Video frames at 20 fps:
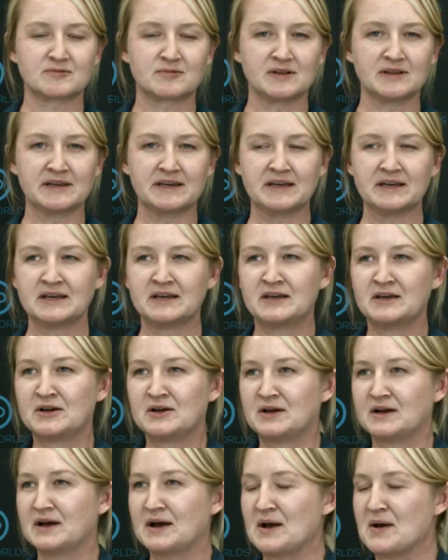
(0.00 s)
really
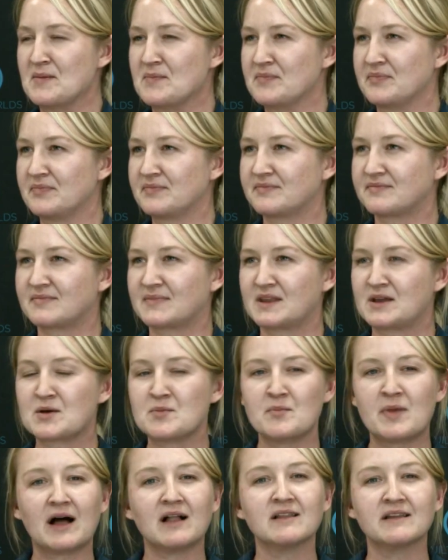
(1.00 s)

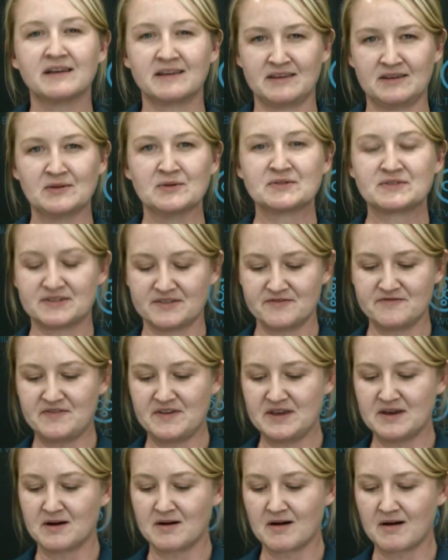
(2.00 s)
compelling use of
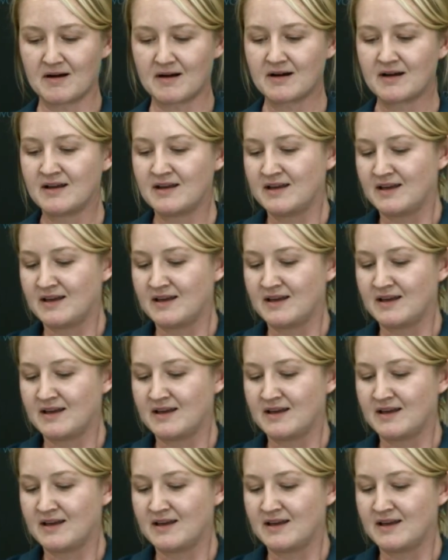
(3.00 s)
VR.